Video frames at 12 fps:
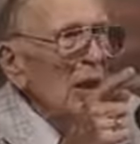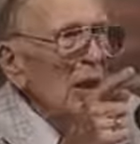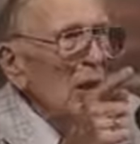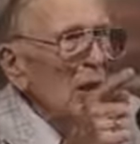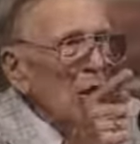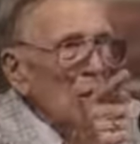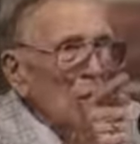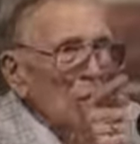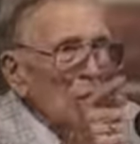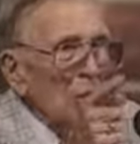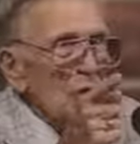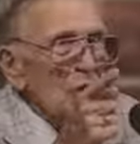uh,
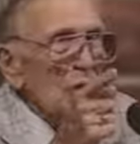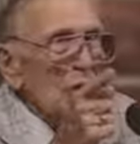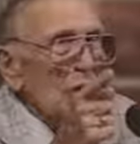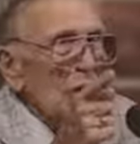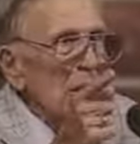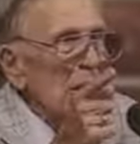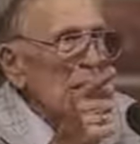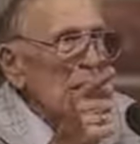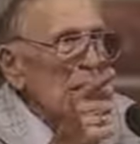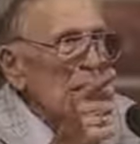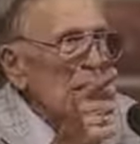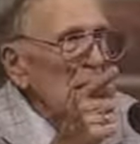across the,
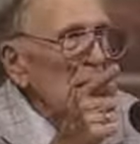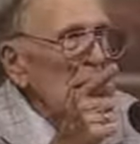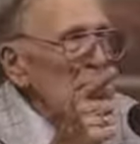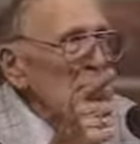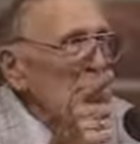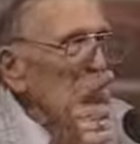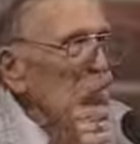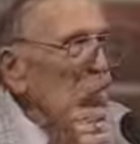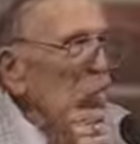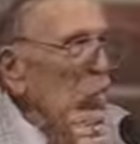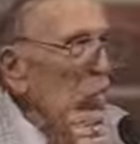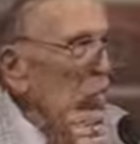the, Mexican
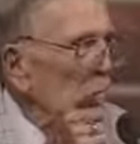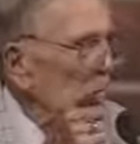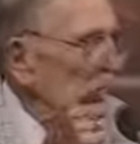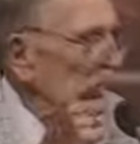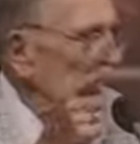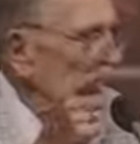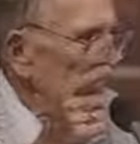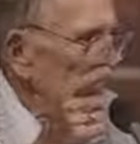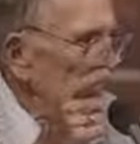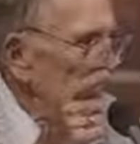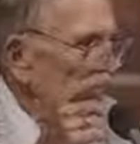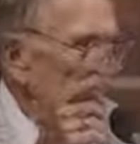border
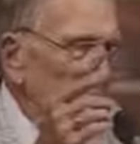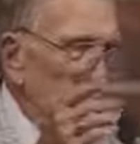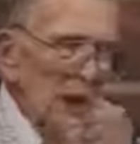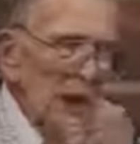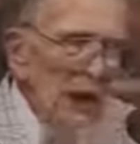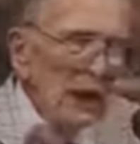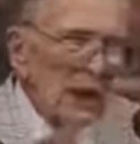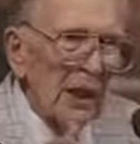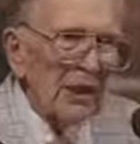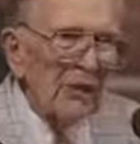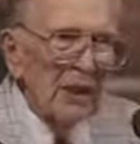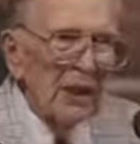to the people that
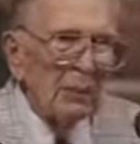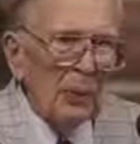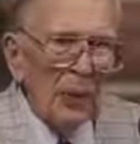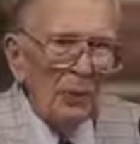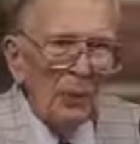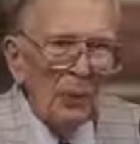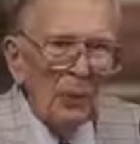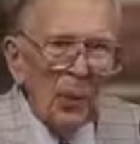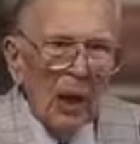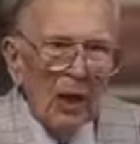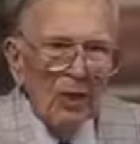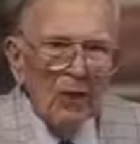live in the paper
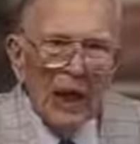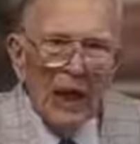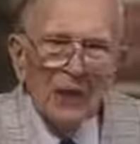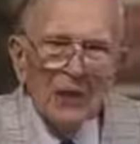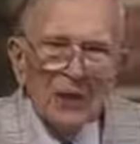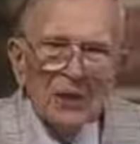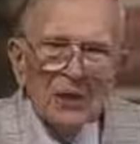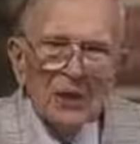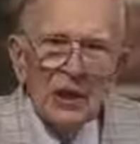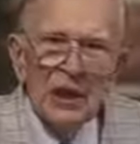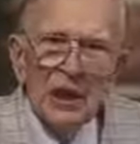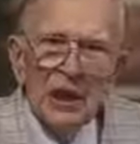box
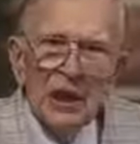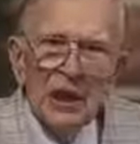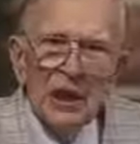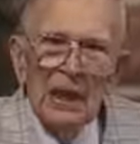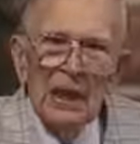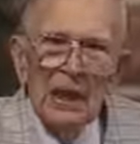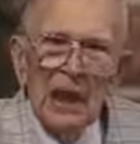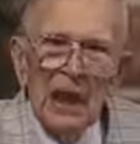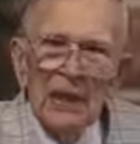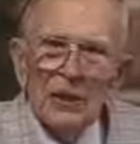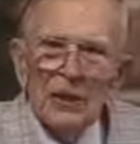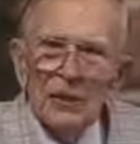houses. He
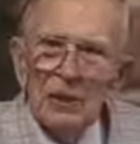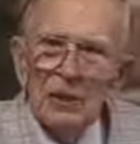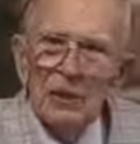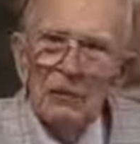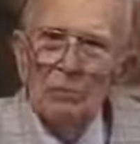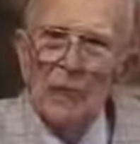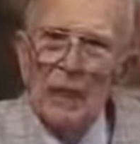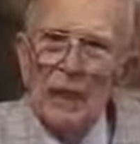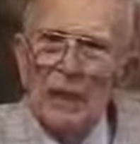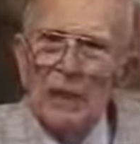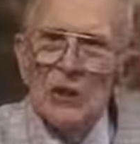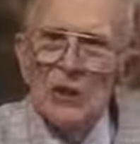takes
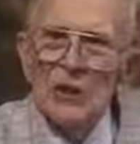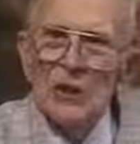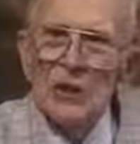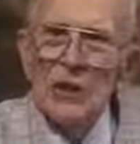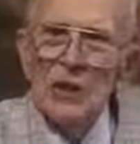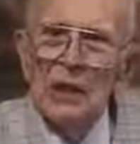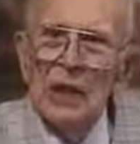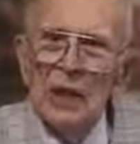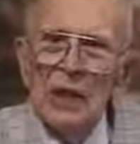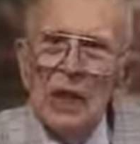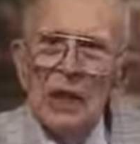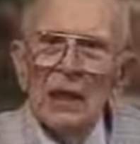beans,
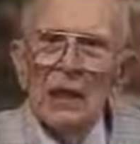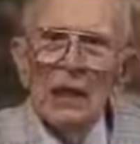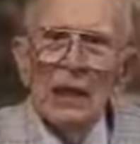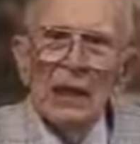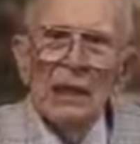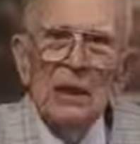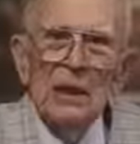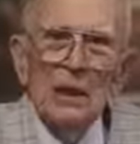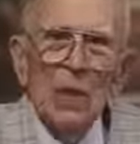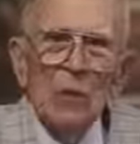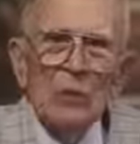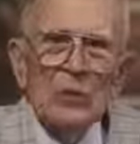that, and he
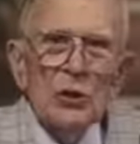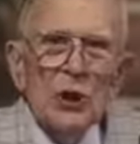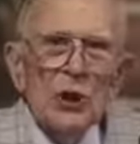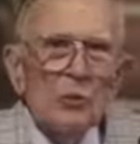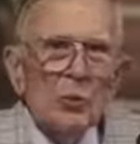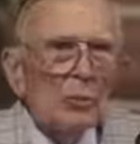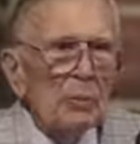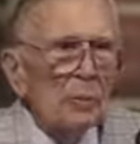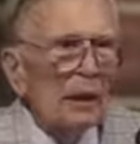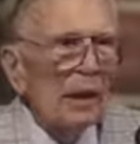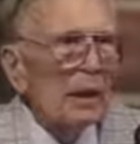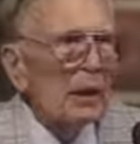knows enough
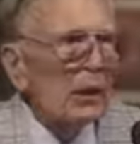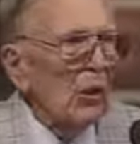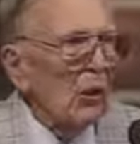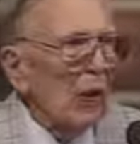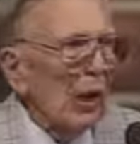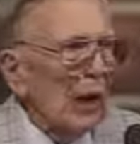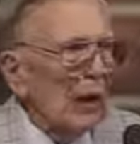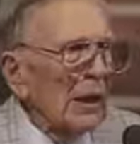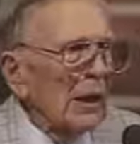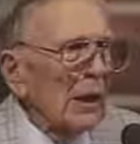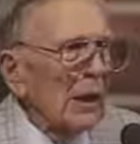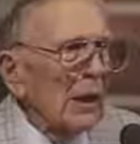people he can go
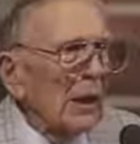around